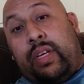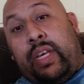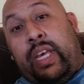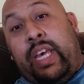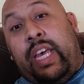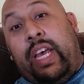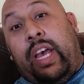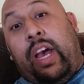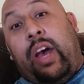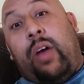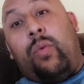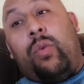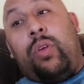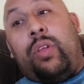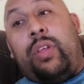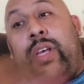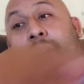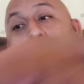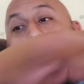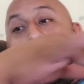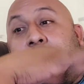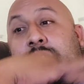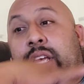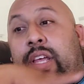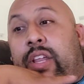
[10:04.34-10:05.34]
he got really
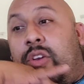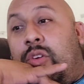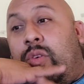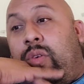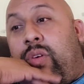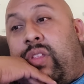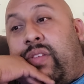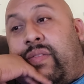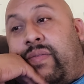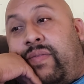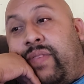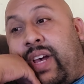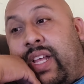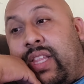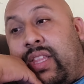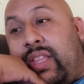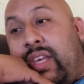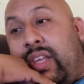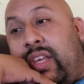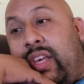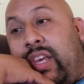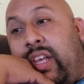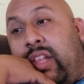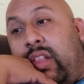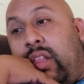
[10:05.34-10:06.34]
upset knowing the fact
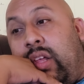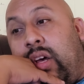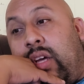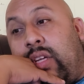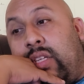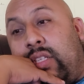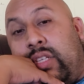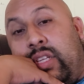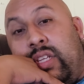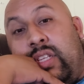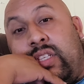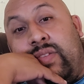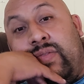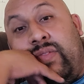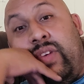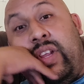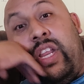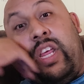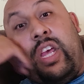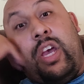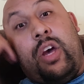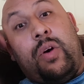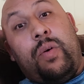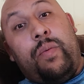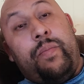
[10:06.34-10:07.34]
that he lost his
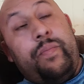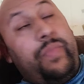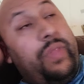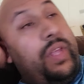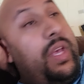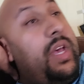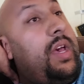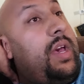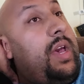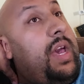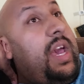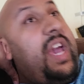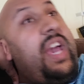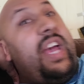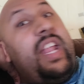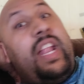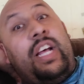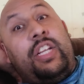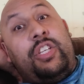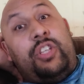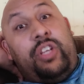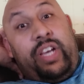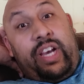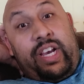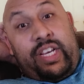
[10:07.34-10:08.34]
video. And
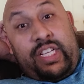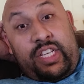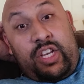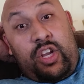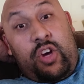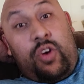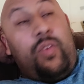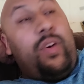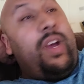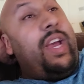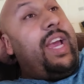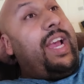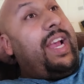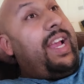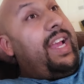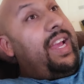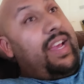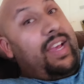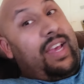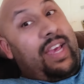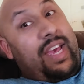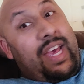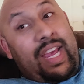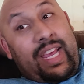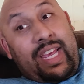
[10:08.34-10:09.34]
as you guys know, it
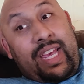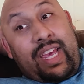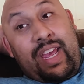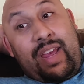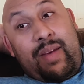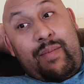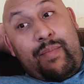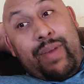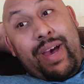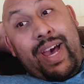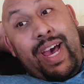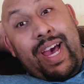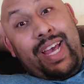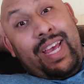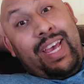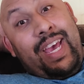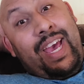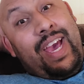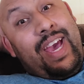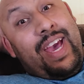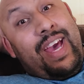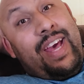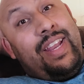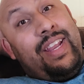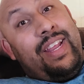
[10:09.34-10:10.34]
it came back
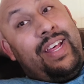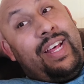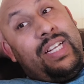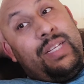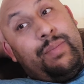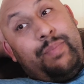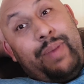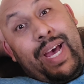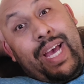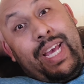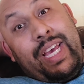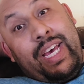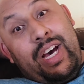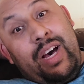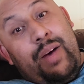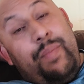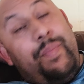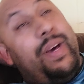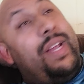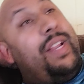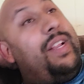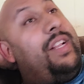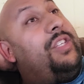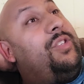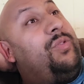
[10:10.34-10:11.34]
and it's back
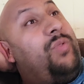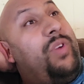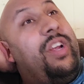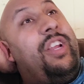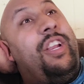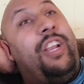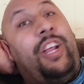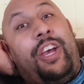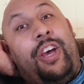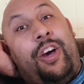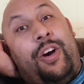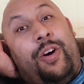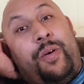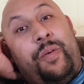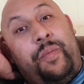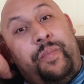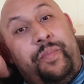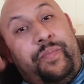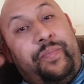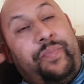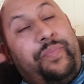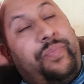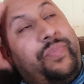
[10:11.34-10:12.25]
up and it's ready to go.